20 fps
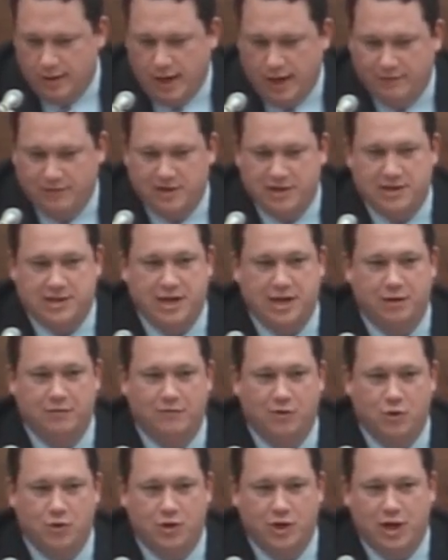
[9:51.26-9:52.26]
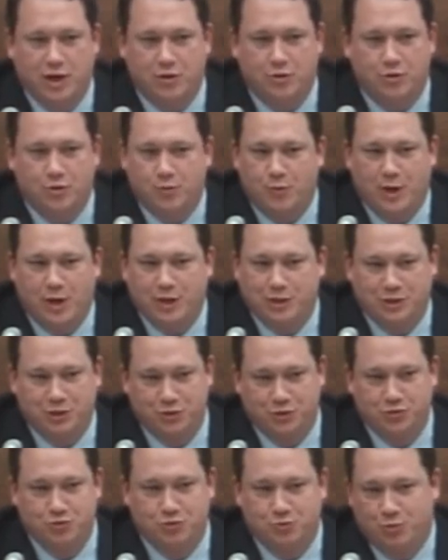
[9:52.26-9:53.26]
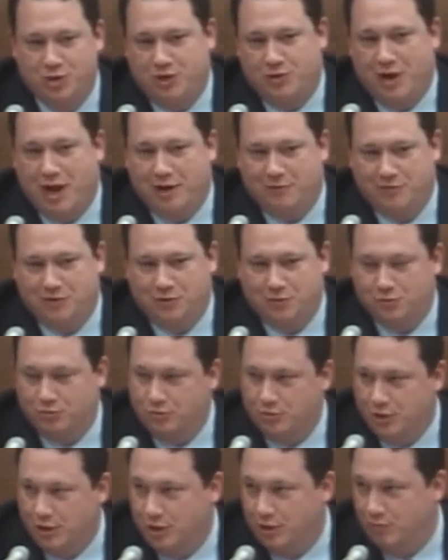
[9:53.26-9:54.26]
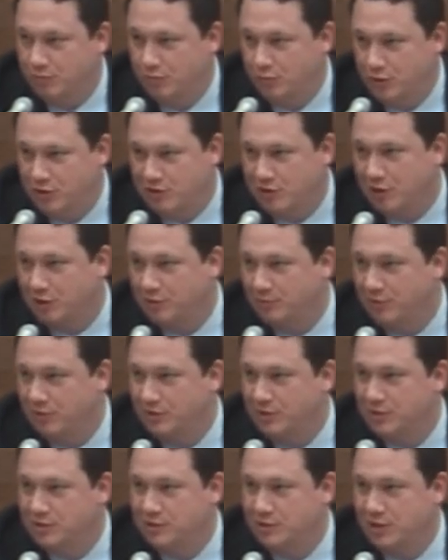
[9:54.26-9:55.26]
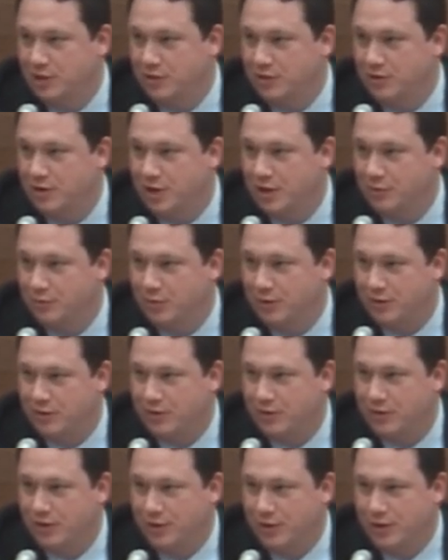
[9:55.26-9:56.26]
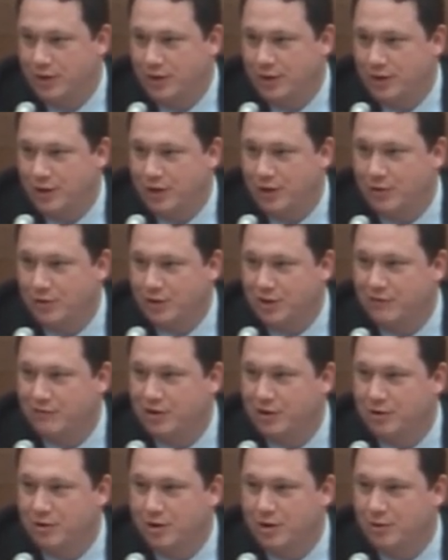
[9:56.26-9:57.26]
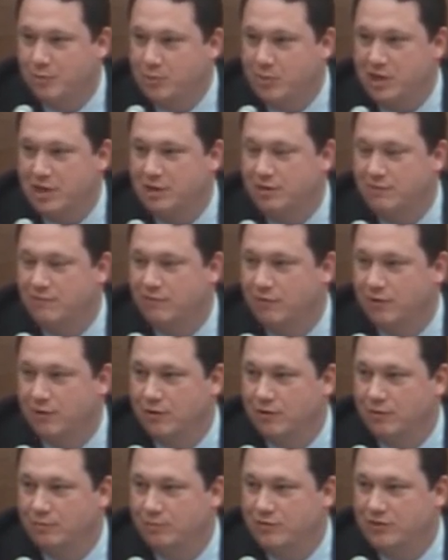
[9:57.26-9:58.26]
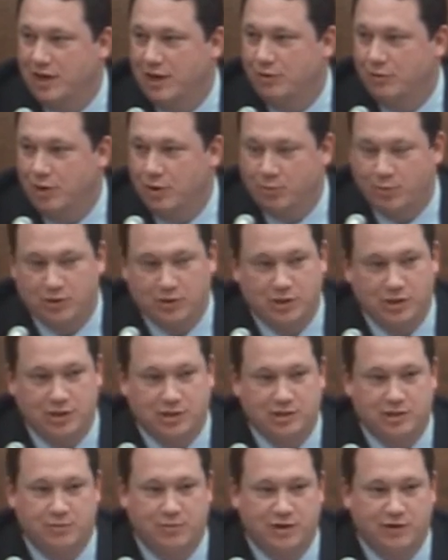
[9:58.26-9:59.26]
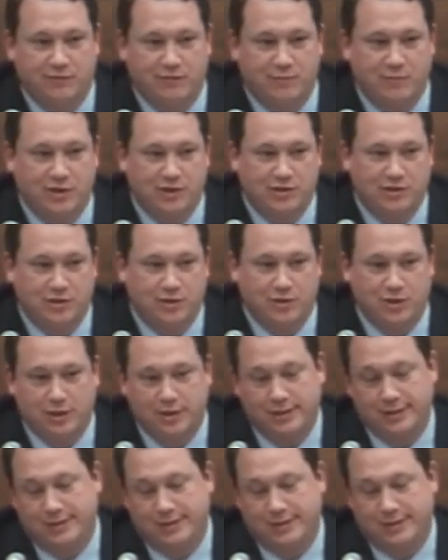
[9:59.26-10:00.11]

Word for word: I've had to take a vote that I don't want to, but you have to. We talked about this the other night with you know, giving a bid for sidewalk building to somebody from Minnesota.